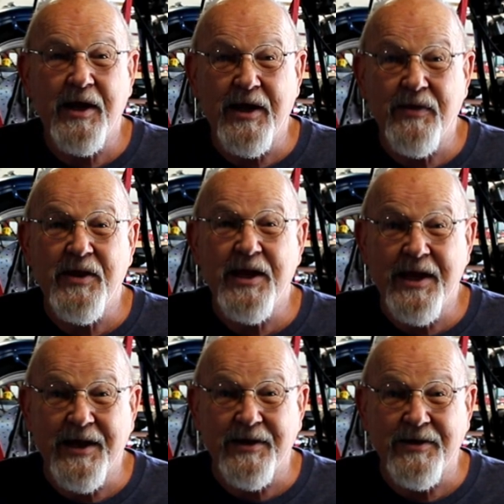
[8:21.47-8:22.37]
In
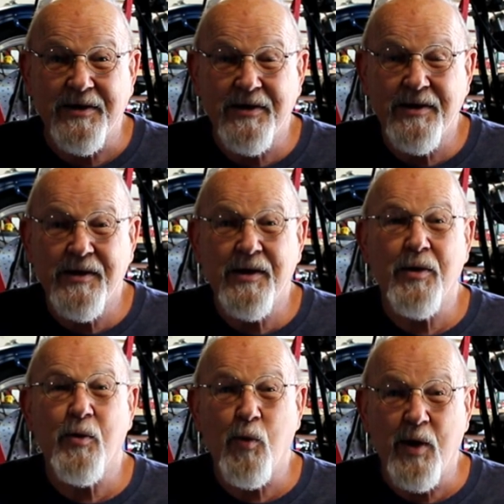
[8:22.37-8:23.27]
the end,
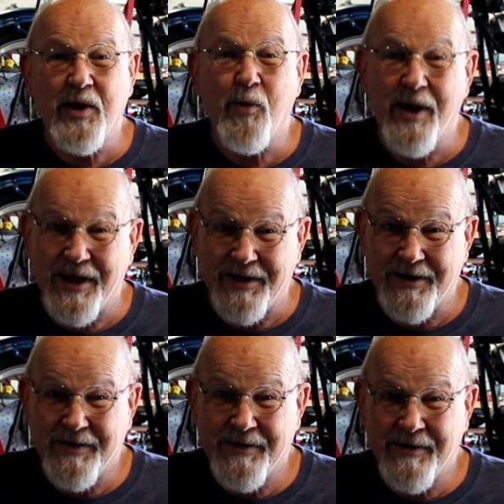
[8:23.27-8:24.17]
we win.
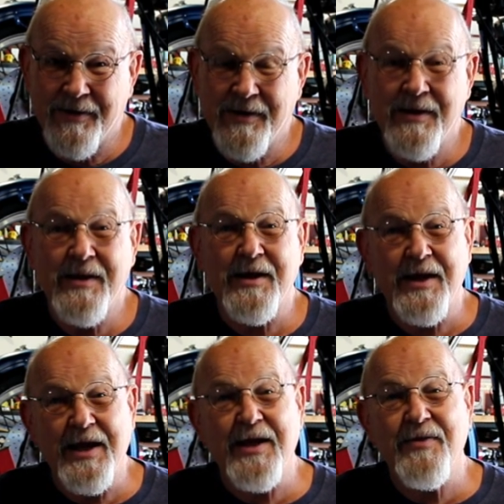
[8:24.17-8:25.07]

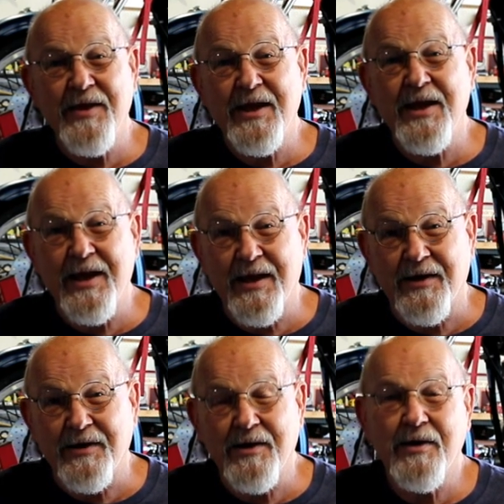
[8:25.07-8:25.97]
In the
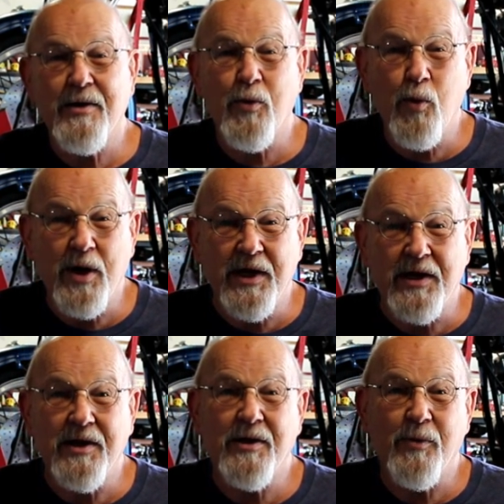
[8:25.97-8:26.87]
end,
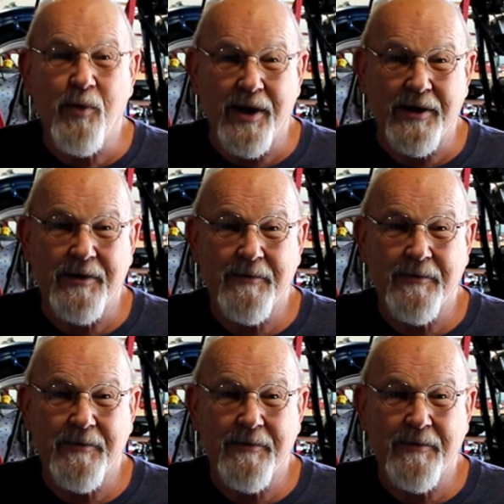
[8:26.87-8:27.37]
we win.